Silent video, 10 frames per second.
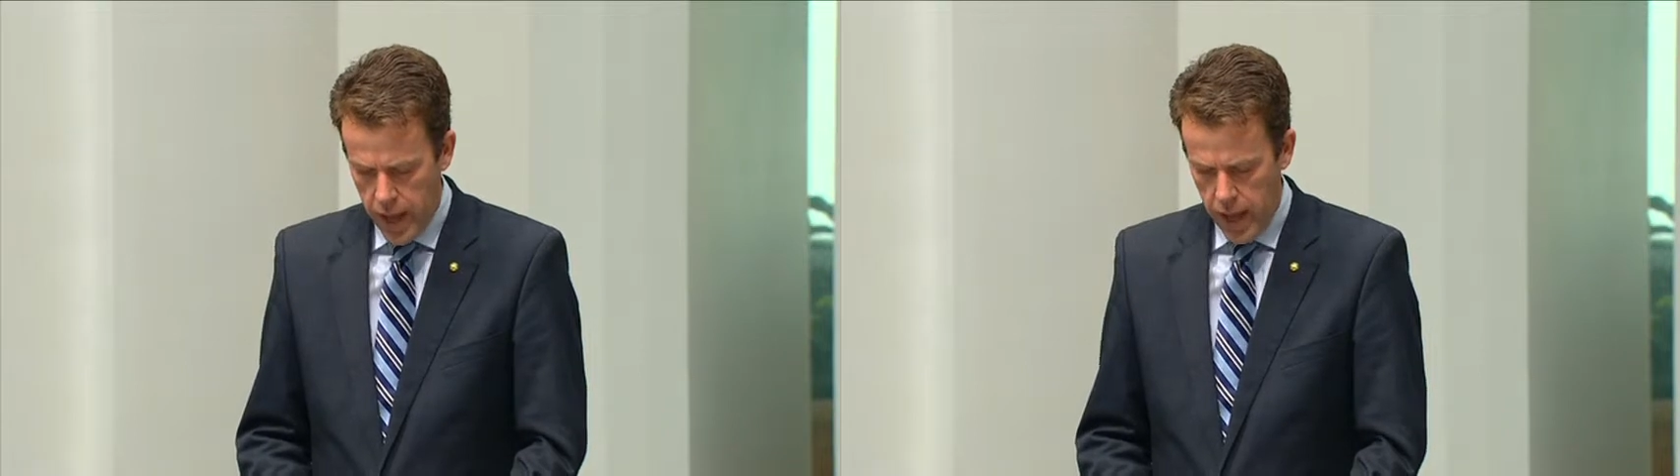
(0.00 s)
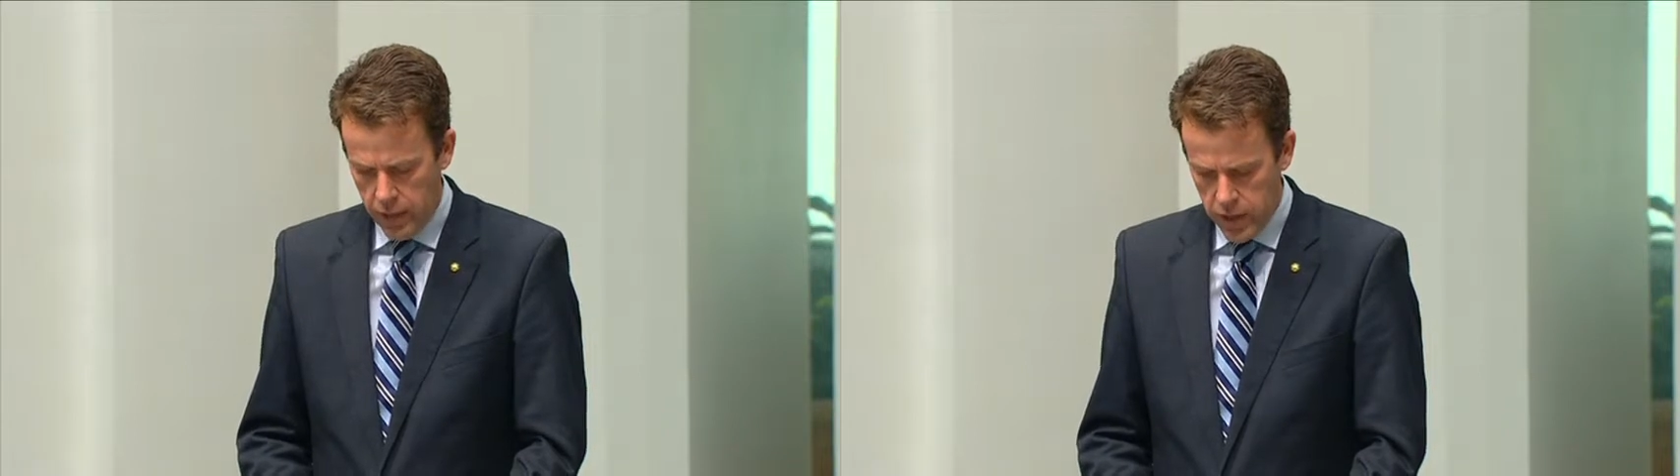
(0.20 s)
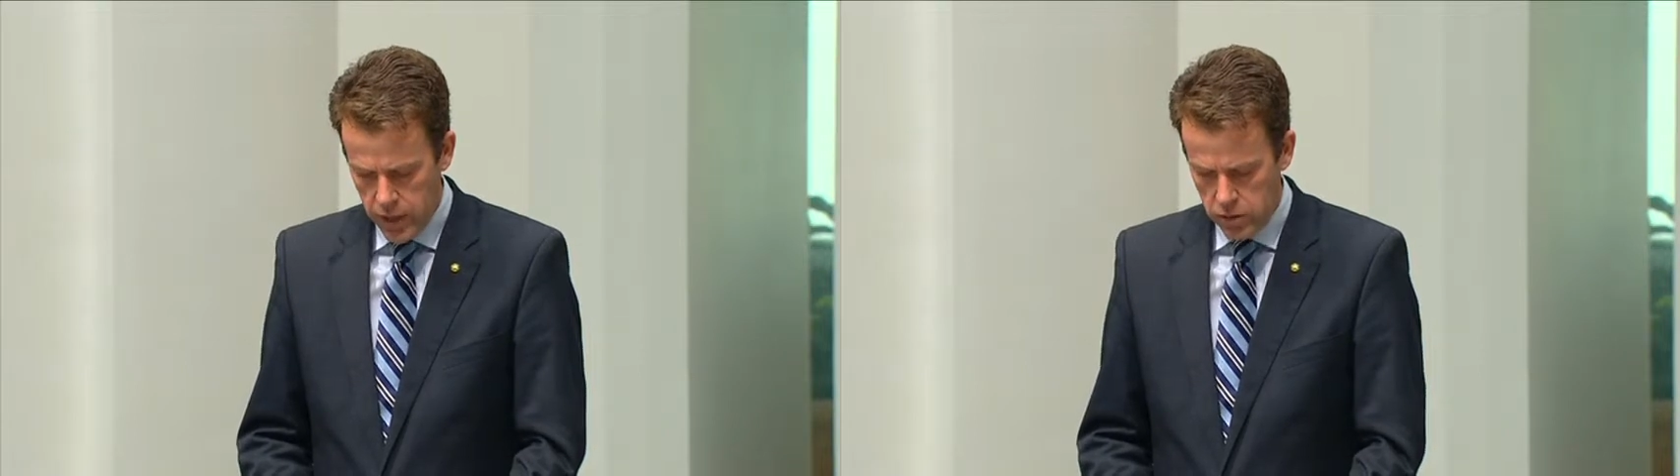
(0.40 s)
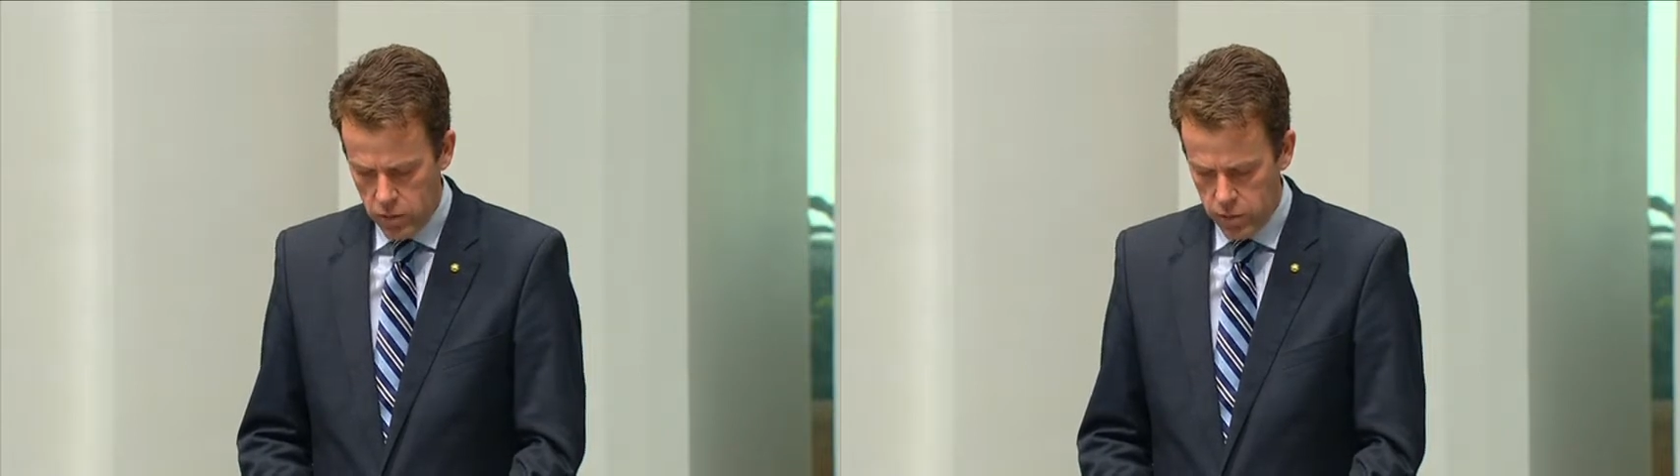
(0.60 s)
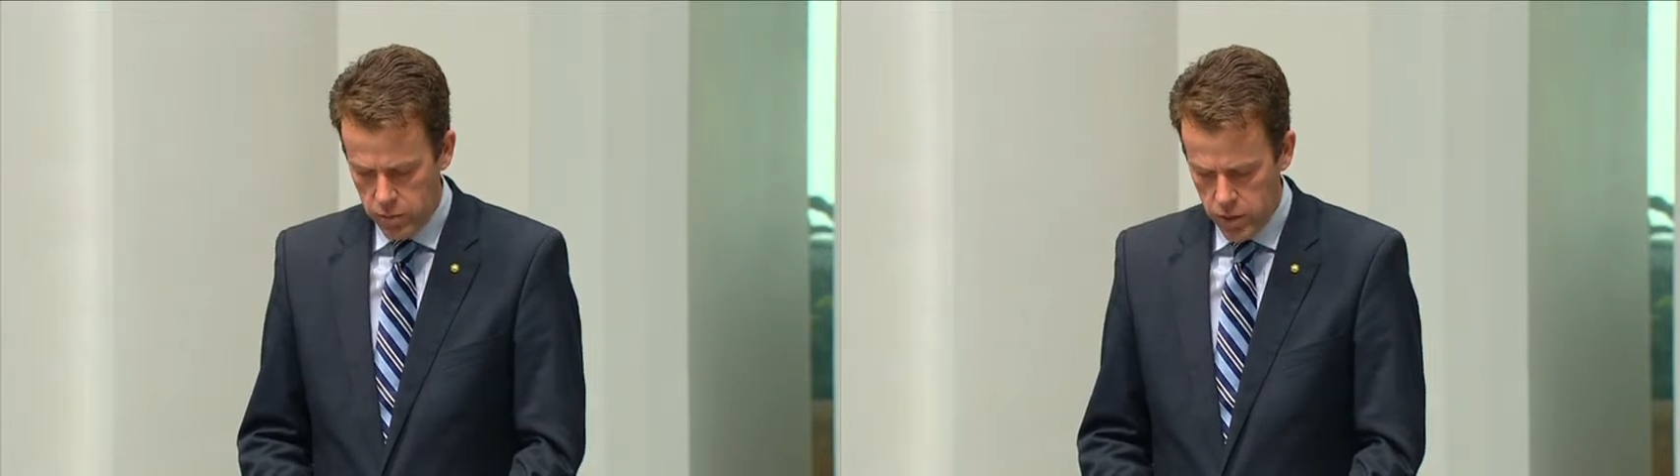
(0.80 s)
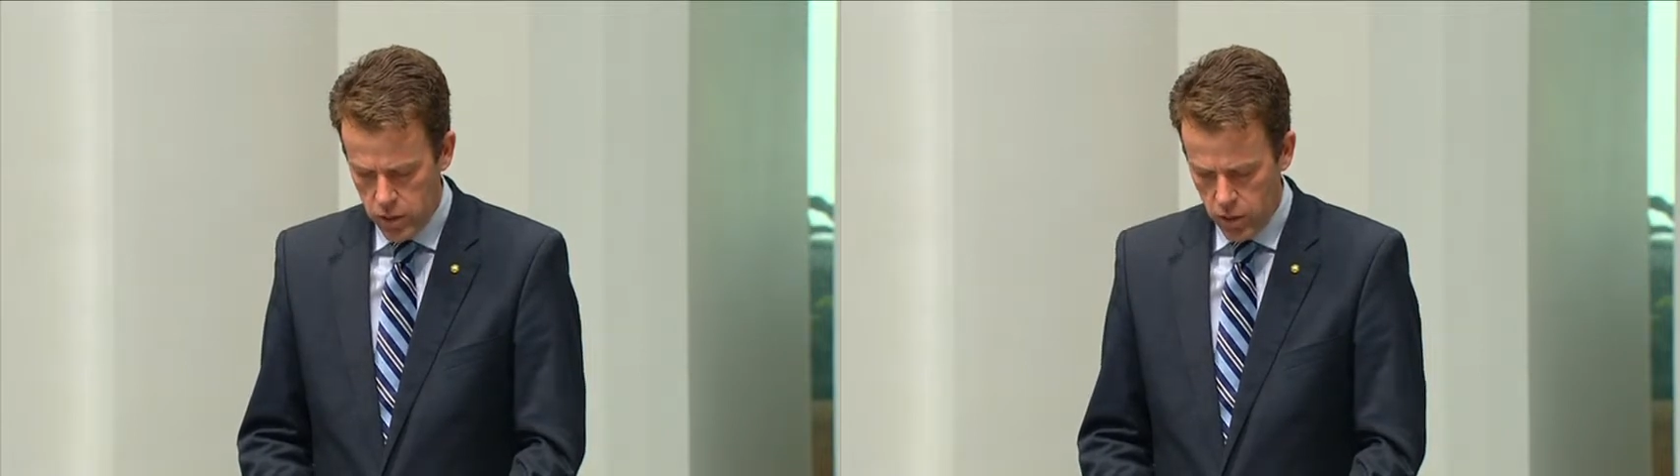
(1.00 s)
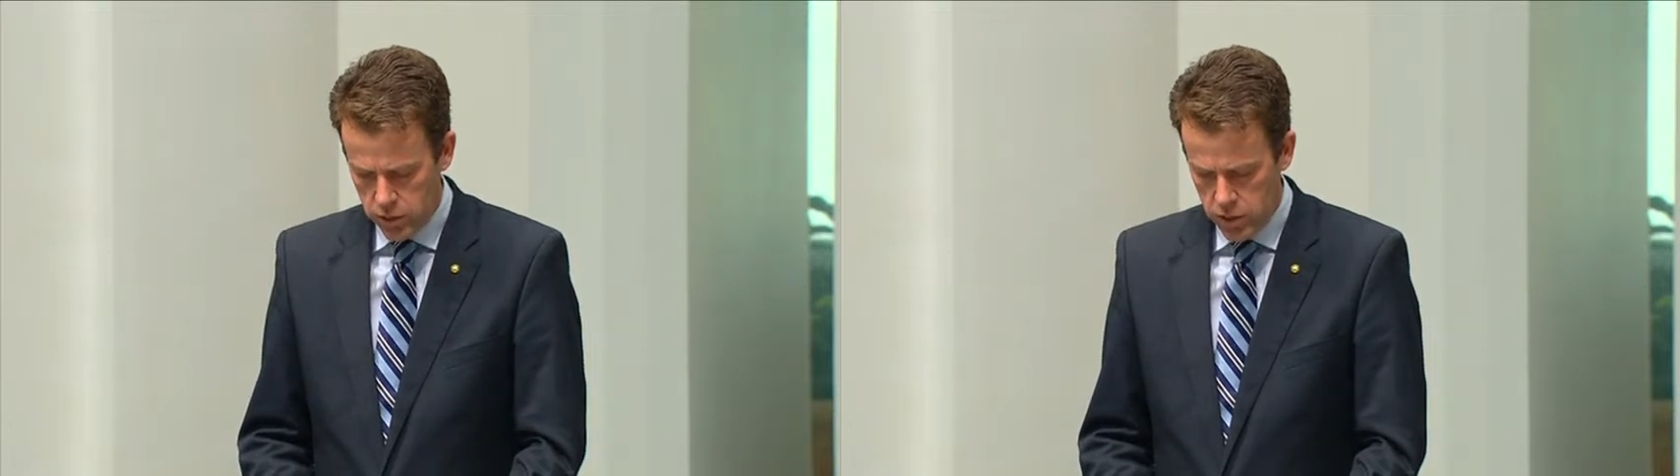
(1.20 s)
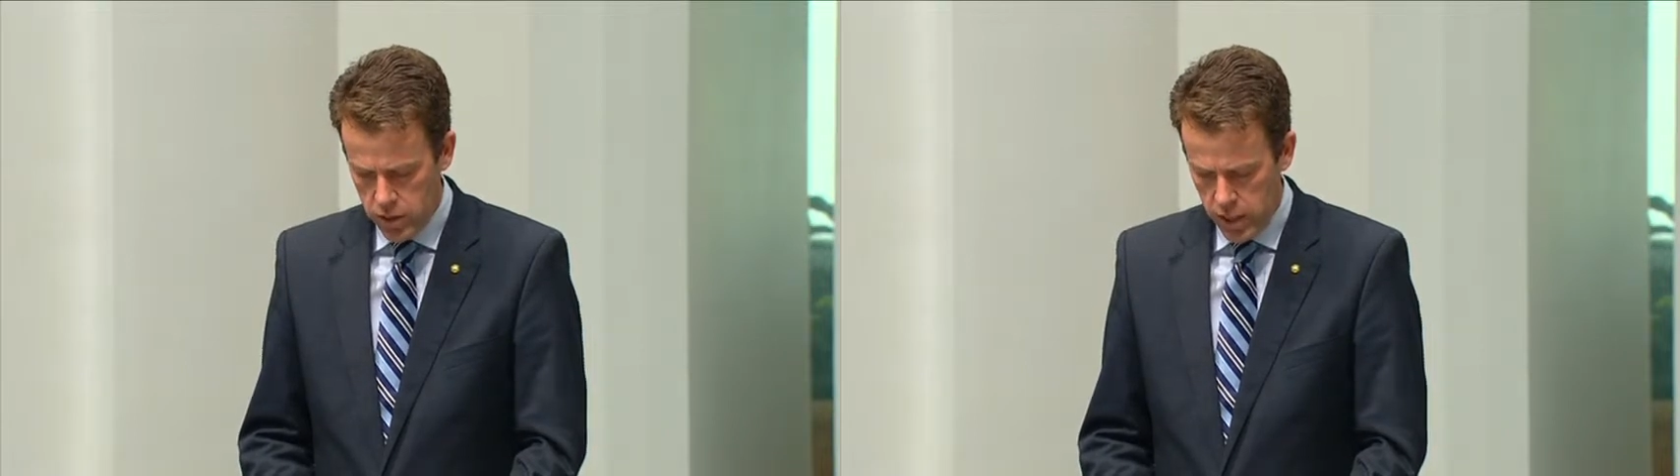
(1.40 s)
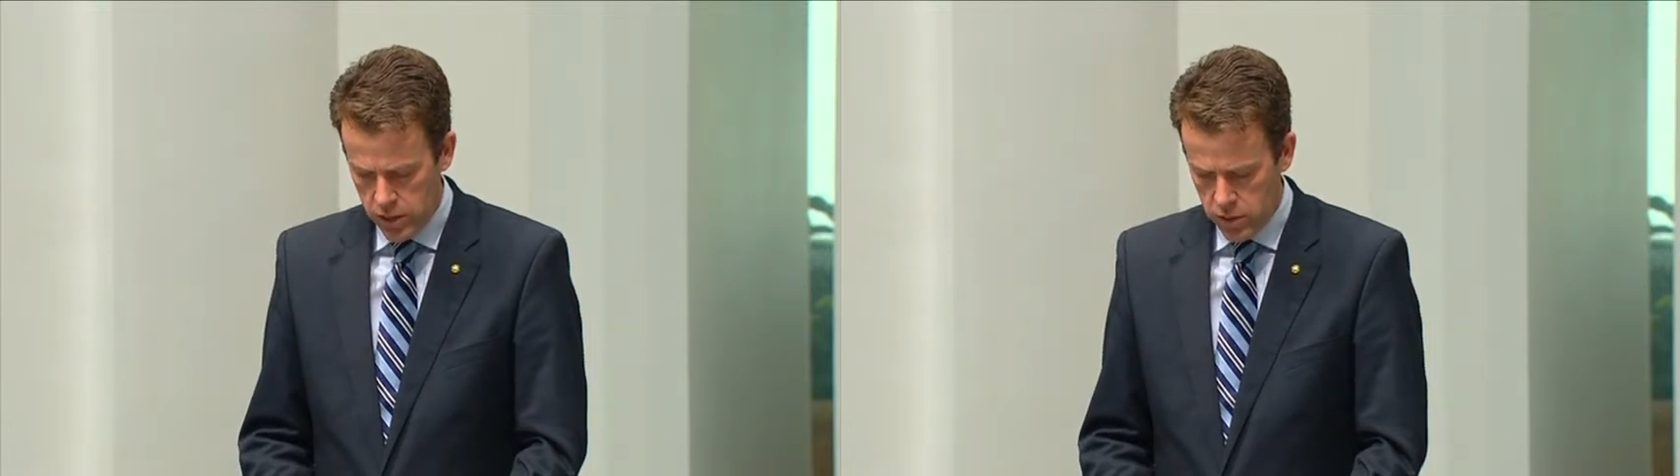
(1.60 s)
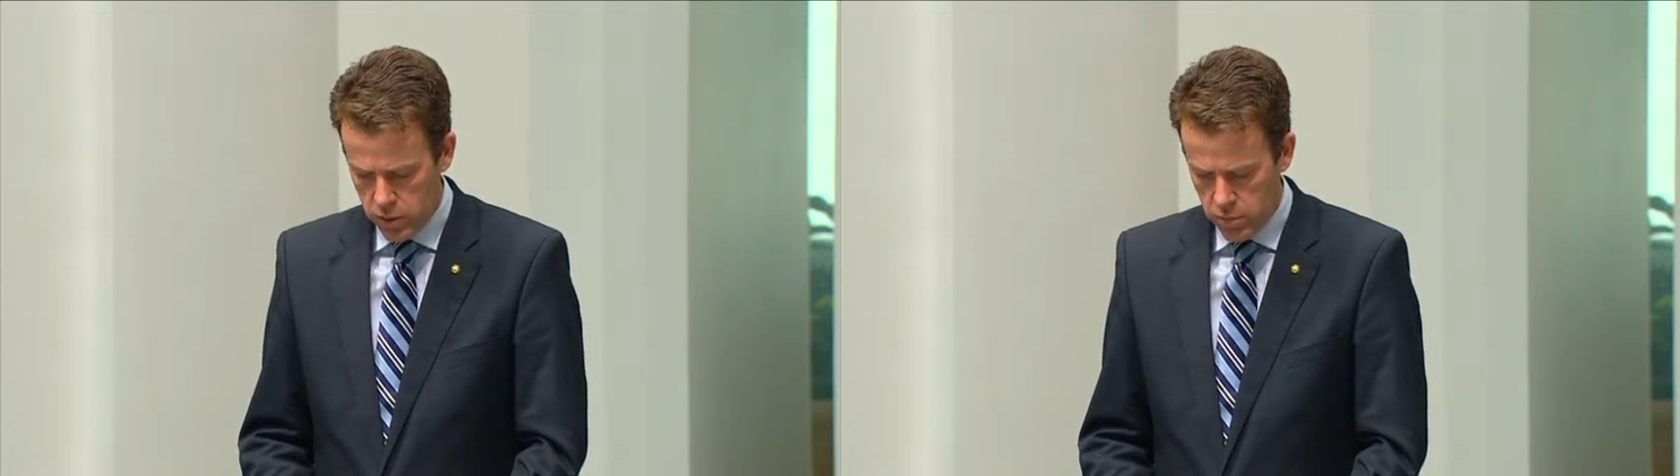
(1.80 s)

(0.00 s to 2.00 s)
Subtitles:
and these groups did not suggest that the